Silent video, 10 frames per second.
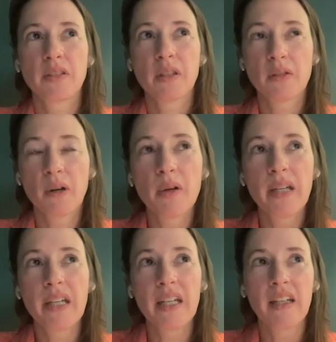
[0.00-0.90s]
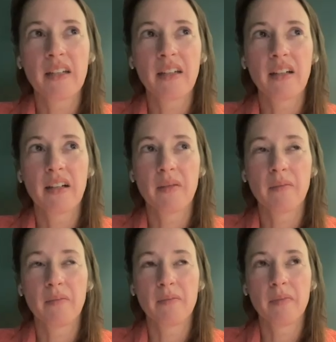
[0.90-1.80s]
growing
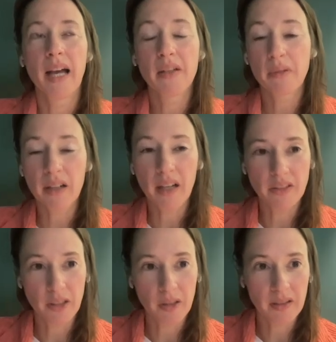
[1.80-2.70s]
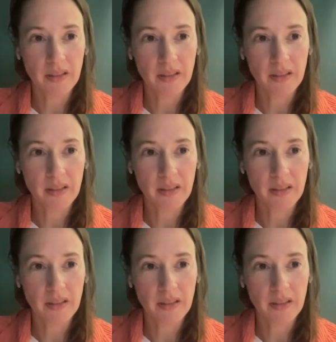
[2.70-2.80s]
aquaculture